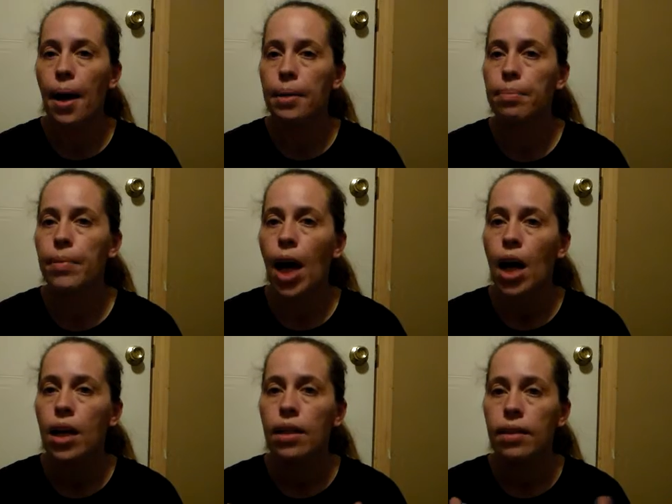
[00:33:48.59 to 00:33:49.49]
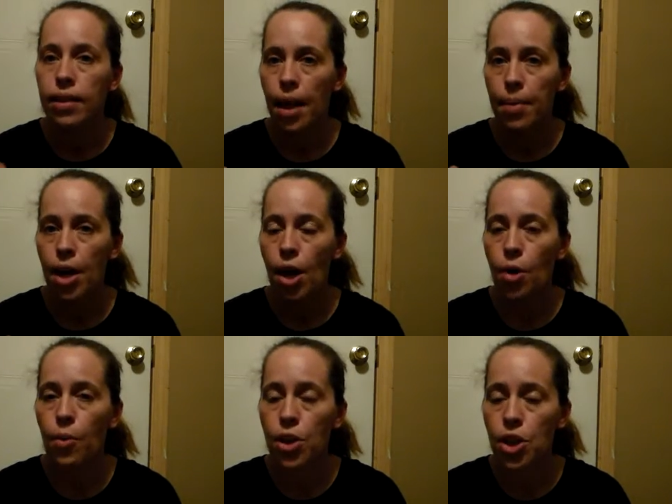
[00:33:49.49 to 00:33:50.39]
Um, let
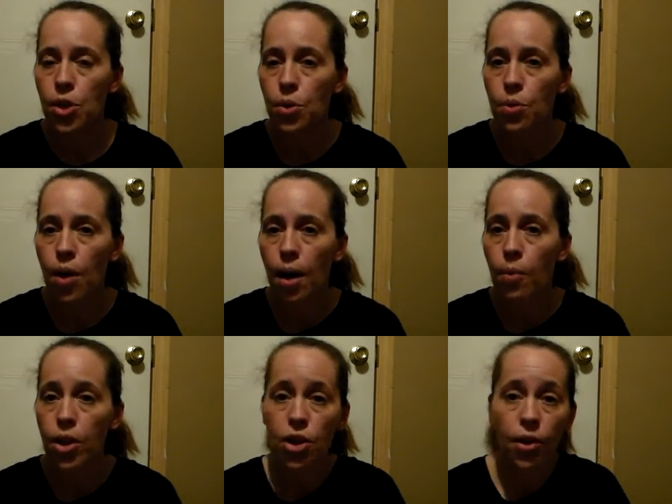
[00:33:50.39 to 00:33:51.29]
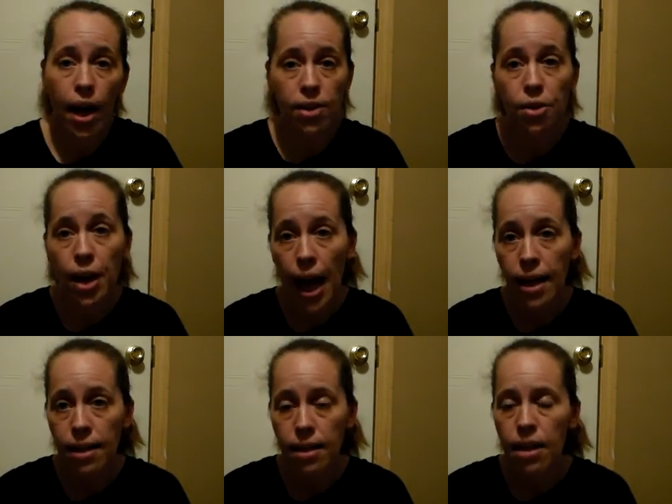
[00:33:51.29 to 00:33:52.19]
me know what you uh, what you guys are
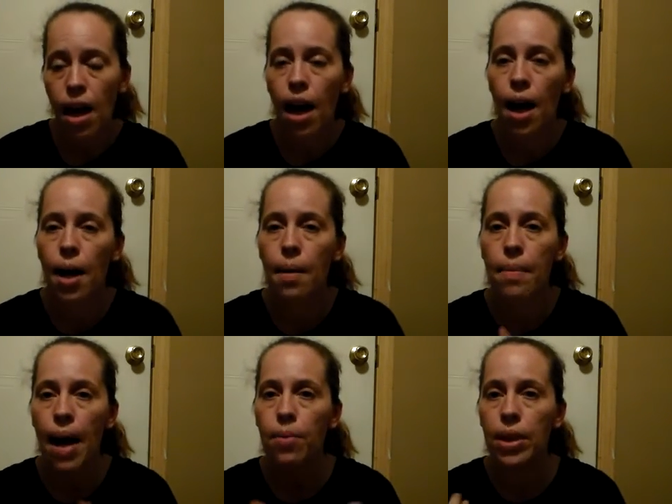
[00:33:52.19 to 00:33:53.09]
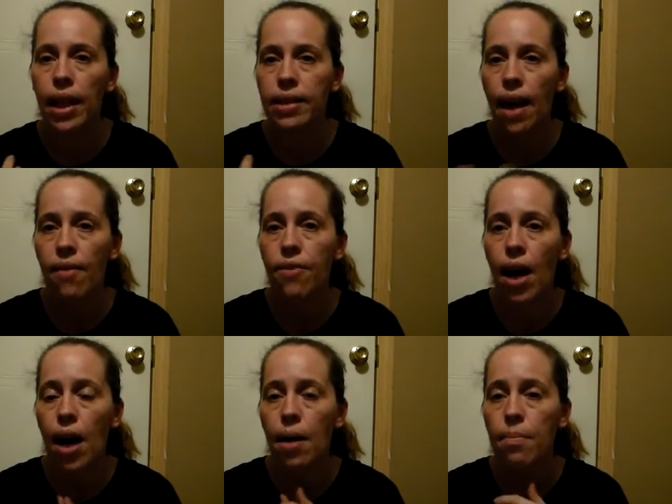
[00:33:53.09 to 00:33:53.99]
getting. Um, I would like to
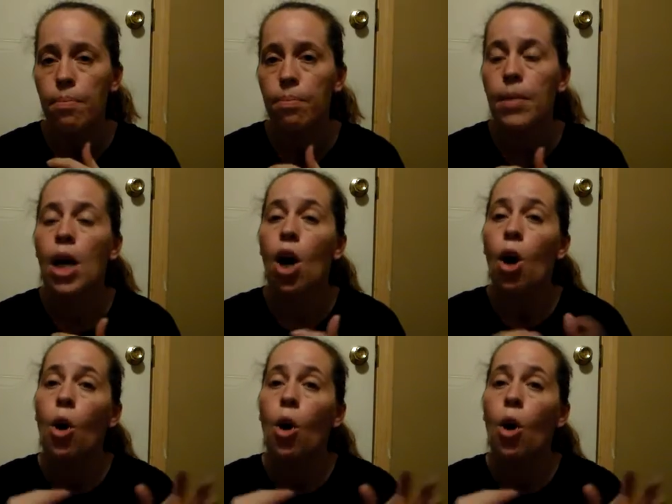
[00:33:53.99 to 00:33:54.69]
have um,